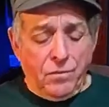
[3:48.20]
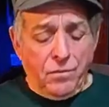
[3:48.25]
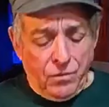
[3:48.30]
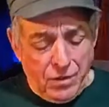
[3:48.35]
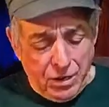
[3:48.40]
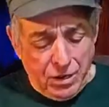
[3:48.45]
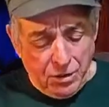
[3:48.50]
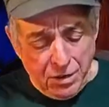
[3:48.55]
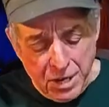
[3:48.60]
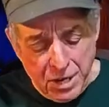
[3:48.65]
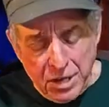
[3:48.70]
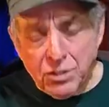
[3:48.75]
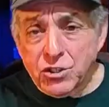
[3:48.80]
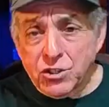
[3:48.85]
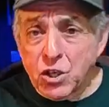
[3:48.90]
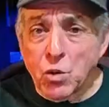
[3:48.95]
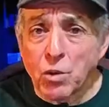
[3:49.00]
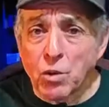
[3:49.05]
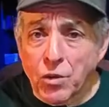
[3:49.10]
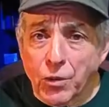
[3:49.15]
There
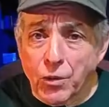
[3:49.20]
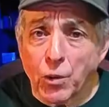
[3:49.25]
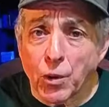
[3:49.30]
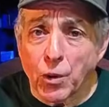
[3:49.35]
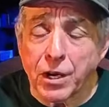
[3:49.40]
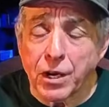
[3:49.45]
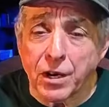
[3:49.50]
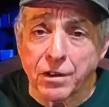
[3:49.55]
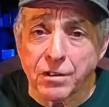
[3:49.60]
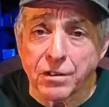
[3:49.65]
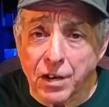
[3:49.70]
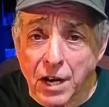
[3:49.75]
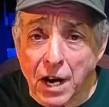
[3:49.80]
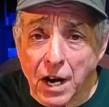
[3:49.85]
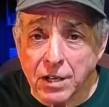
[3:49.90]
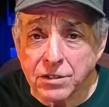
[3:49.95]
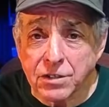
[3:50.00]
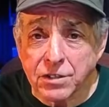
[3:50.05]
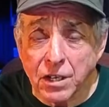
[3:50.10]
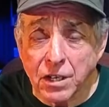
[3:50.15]
is no authority on the
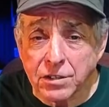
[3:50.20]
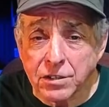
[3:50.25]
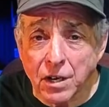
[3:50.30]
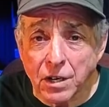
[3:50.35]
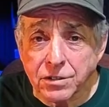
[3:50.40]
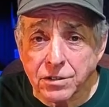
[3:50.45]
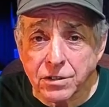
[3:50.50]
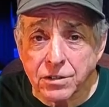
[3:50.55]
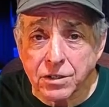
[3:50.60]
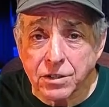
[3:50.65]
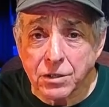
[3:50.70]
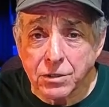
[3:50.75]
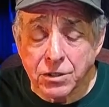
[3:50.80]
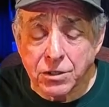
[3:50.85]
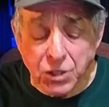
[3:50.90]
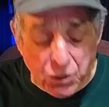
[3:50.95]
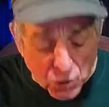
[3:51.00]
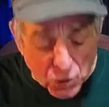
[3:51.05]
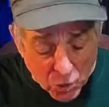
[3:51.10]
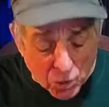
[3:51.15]
United States
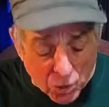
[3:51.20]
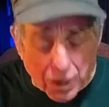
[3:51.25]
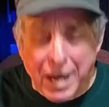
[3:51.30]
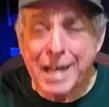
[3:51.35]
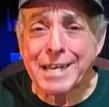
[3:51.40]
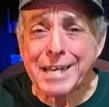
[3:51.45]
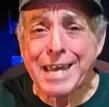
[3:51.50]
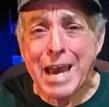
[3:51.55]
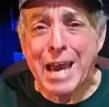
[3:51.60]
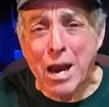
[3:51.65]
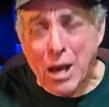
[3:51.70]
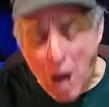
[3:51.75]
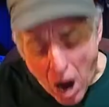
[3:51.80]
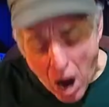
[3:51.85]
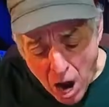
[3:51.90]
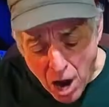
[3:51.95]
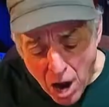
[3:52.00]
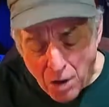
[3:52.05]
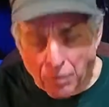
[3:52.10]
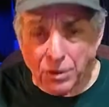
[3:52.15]
Constitution, nor can
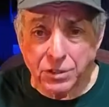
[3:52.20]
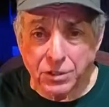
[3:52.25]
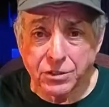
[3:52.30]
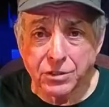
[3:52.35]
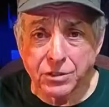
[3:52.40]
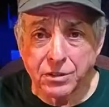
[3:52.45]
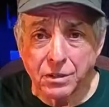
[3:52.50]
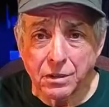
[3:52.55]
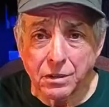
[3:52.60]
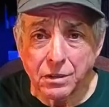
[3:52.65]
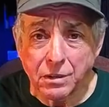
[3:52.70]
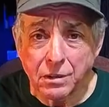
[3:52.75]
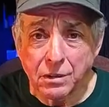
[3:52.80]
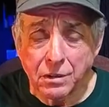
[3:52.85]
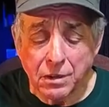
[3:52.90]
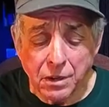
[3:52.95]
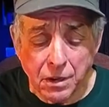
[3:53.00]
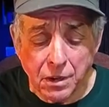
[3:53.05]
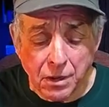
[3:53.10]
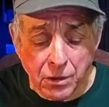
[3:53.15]
Congress
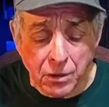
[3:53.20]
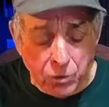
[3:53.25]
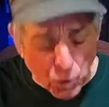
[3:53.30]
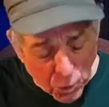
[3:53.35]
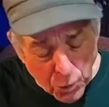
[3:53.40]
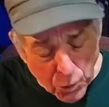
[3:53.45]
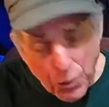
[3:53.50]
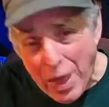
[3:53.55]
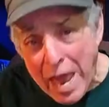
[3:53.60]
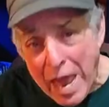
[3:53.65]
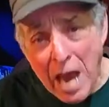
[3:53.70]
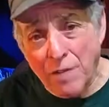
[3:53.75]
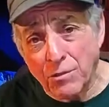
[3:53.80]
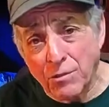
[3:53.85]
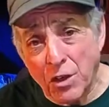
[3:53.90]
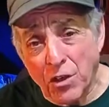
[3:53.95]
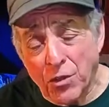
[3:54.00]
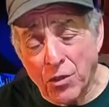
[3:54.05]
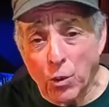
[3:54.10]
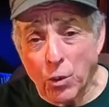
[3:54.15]
nor do they have
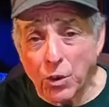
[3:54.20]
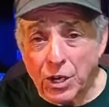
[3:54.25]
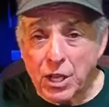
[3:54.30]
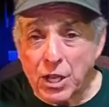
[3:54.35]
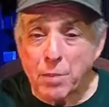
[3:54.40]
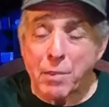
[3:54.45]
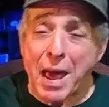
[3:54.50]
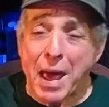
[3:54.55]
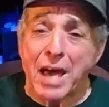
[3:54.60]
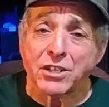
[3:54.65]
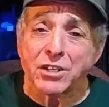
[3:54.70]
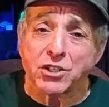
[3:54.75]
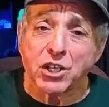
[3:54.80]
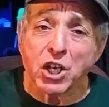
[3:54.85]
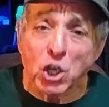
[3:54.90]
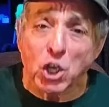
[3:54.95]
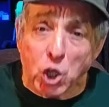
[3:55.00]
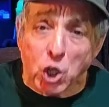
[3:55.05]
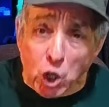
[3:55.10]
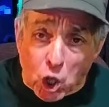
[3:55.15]
the authority to pass
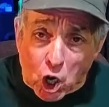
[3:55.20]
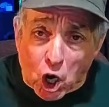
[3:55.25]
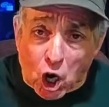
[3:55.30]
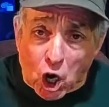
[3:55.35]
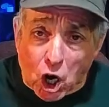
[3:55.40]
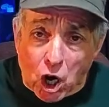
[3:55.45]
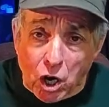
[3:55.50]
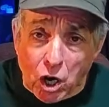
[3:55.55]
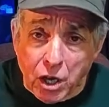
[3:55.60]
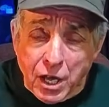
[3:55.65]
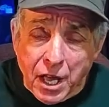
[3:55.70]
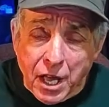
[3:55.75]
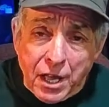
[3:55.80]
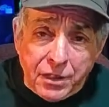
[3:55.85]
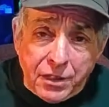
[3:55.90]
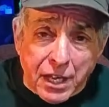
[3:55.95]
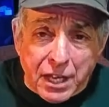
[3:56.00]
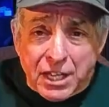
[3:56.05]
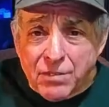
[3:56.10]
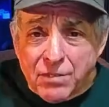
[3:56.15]
any law
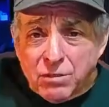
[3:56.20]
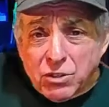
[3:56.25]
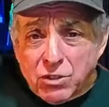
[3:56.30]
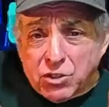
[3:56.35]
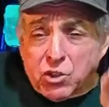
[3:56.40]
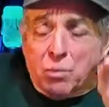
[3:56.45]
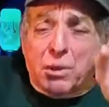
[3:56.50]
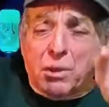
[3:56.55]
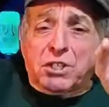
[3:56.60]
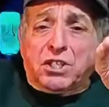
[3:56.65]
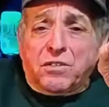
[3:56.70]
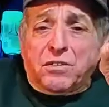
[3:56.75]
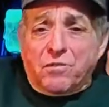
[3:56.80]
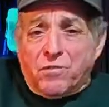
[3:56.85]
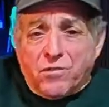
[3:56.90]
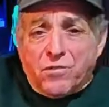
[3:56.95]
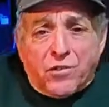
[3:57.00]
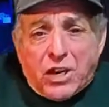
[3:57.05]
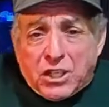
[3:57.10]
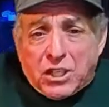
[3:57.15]
that even so much
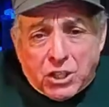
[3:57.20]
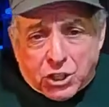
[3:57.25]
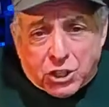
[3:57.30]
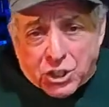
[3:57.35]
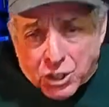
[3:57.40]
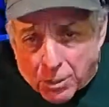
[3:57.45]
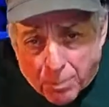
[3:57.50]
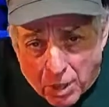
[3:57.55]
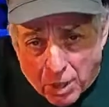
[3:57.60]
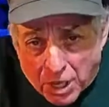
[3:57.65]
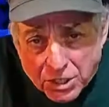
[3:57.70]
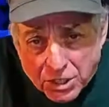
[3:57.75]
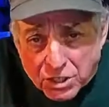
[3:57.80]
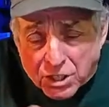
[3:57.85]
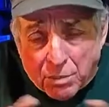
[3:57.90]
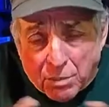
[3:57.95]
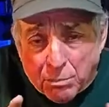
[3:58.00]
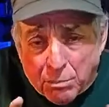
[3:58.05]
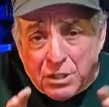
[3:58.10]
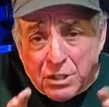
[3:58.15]
infringes upon
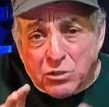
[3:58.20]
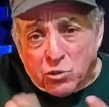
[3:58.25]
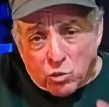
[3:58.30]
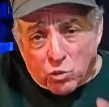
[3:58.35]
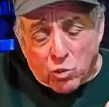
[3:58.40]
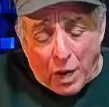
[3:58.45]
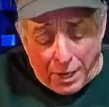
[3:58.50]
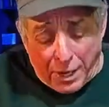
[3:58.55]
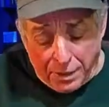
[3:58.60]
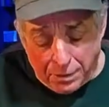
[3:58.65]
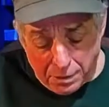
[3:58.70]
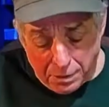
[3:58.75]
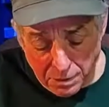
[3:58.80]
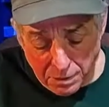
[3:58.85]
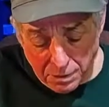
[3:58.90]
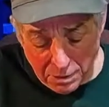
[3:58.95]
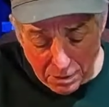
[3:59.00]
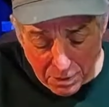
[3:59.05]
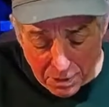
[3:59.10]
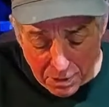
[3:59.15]
somebody's right
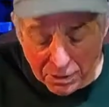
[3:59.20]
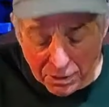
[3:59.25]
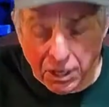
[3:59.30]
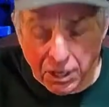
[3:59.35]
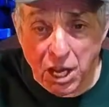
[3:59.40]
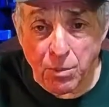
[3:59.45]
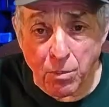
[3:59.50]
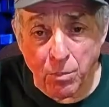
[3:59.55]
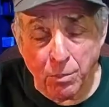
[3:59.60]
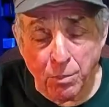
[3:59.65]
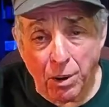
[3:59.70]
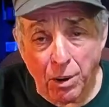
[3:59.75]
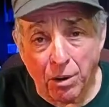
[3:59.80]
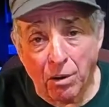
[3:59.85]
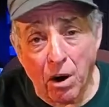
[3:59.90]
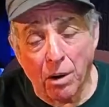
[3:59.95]
to keep and bear